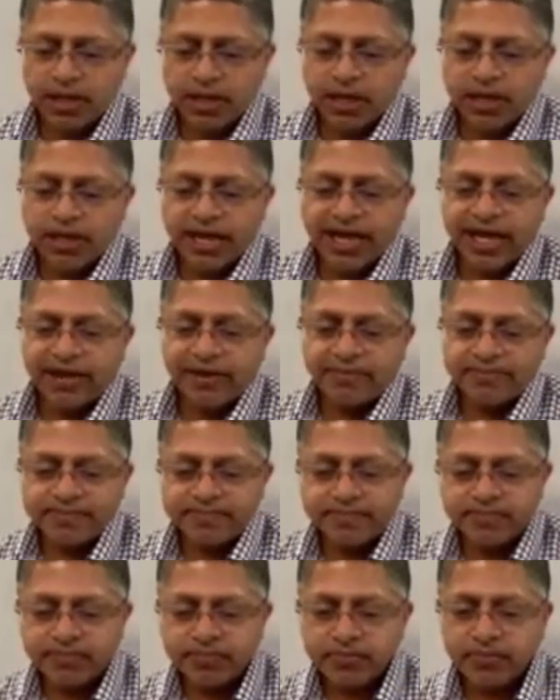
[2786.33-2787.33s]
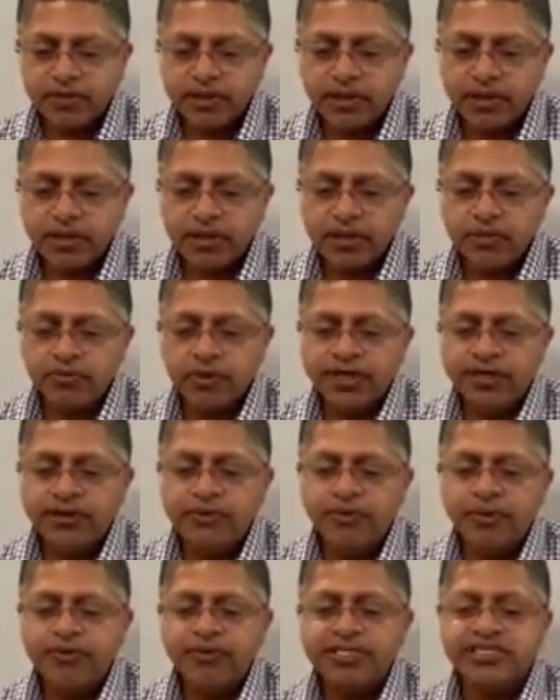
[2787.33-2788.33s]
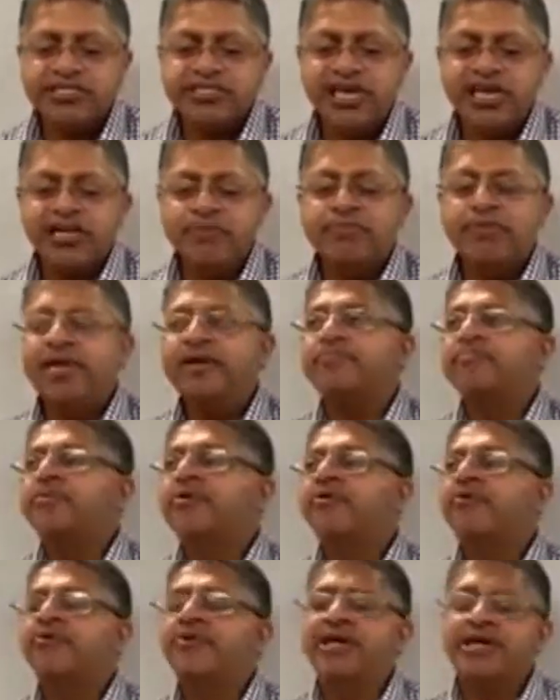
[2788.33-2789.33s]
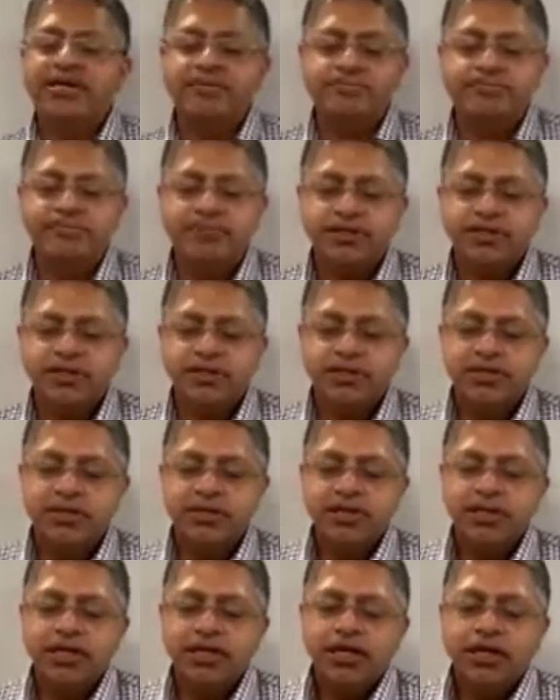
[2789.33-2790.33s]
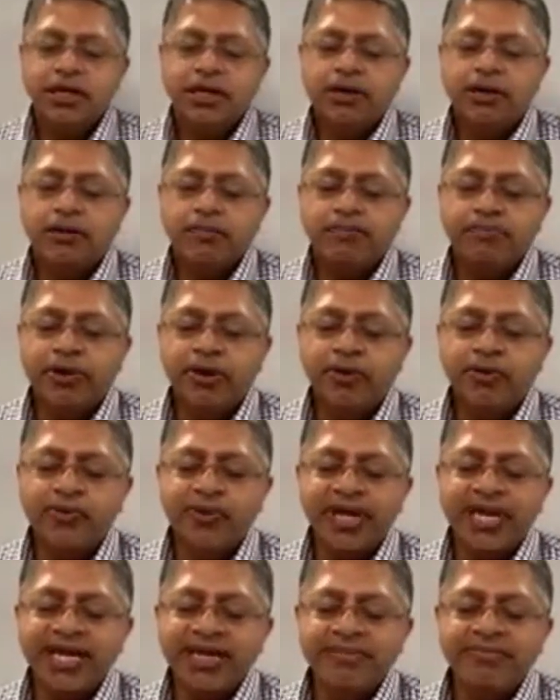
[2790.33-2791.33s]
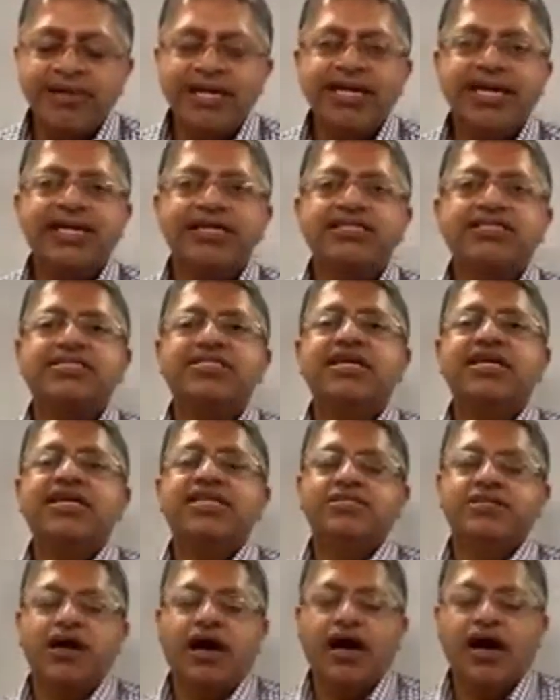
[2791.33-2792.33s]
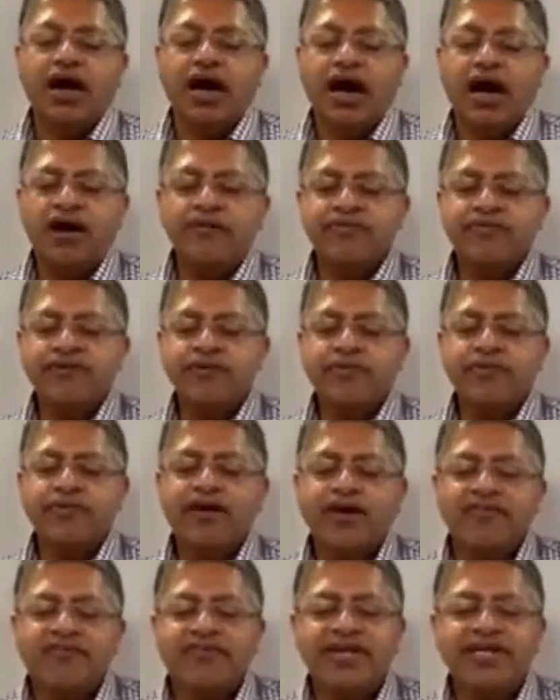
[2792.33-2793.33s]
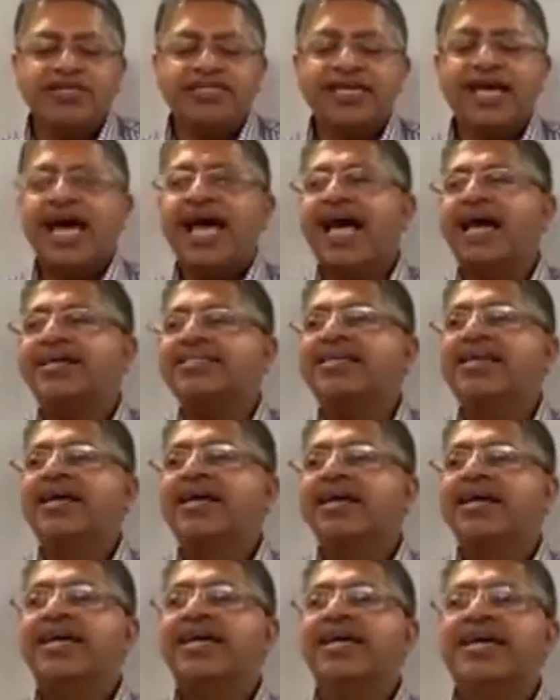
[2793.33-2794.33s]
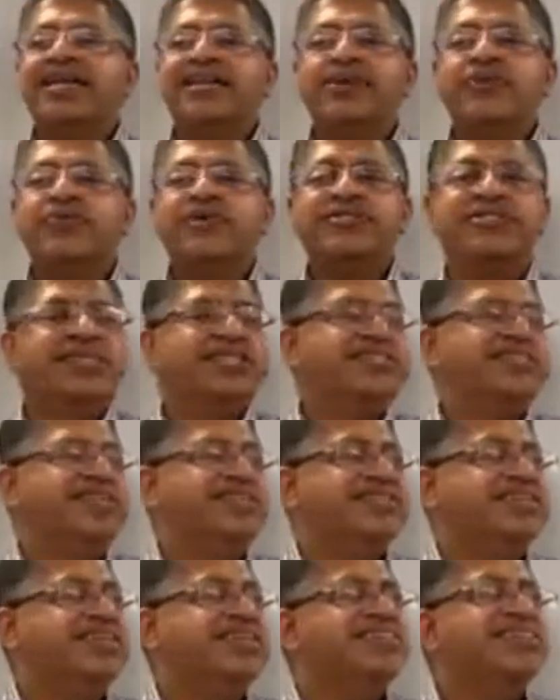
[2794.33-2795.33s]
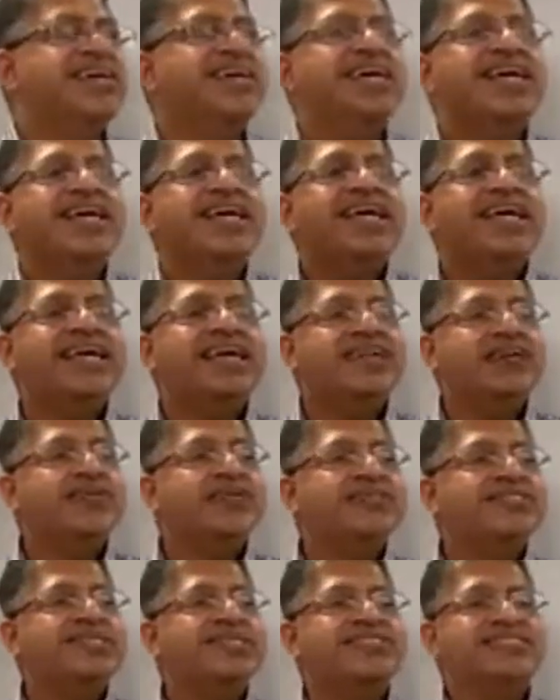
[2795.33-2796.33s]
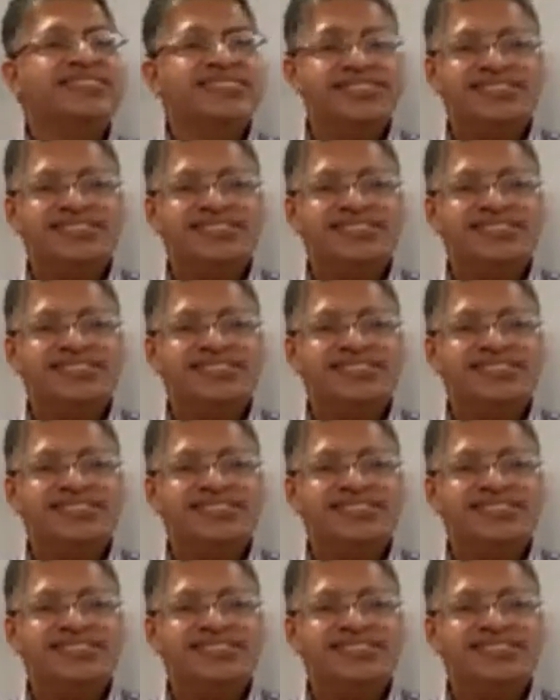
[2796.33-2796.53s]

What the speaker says: Now, when we celebrate Purim, Purim is often referenced as hidden resistance. Can you say hidden resistance?